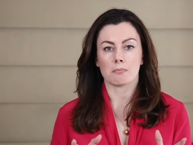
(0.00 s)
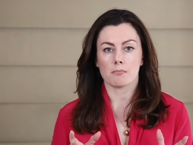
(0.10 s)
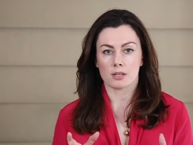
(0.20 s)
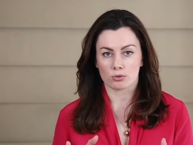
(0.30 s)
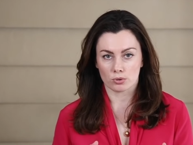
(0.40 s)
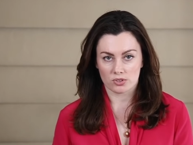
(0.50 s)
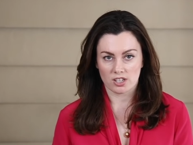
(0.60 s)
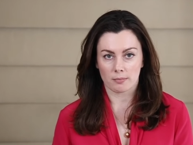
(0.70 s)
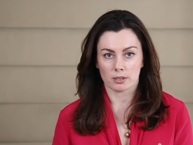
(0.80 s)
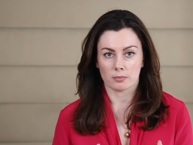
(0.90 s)
mineral
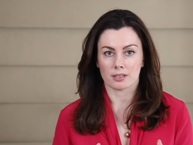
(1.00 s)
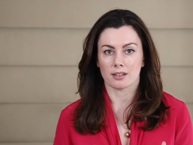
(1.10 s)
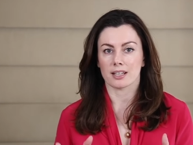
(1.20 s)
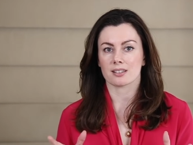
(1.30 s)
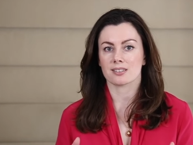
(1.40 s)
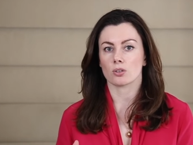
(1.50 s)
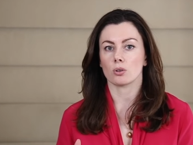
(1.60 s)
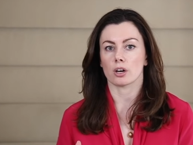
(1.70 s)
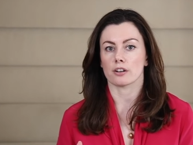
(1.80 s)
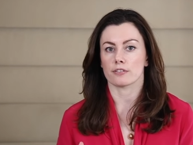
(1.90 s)
supplement, and I like
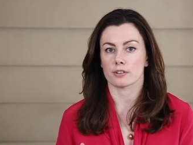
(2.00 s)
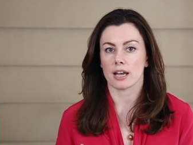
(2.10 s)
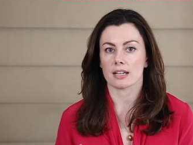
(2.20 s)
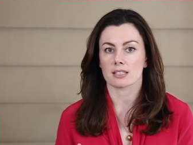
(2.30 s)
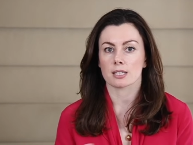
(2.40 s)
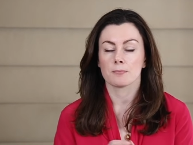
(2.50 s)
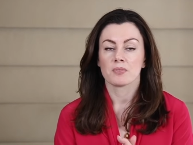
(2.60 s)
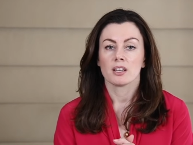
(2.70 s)
Solgar for that.